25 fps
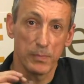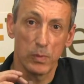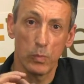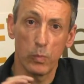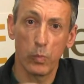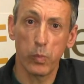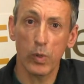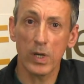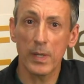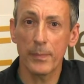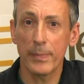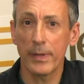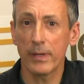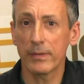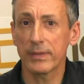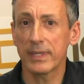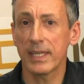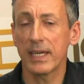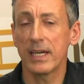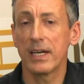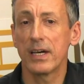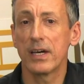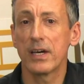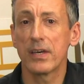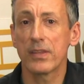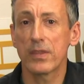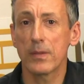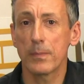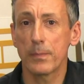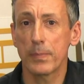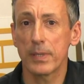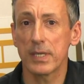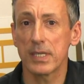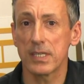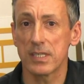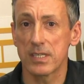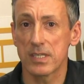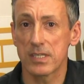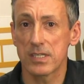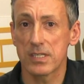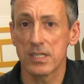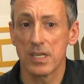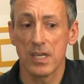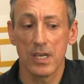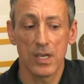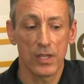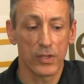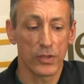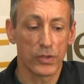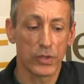but what about that other piece
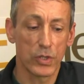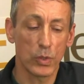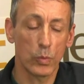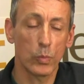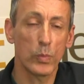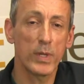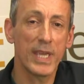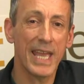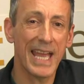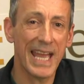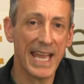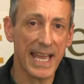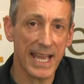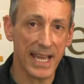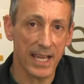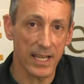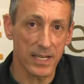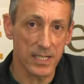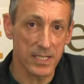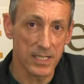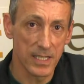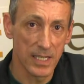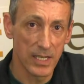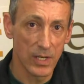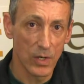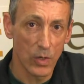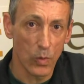that we had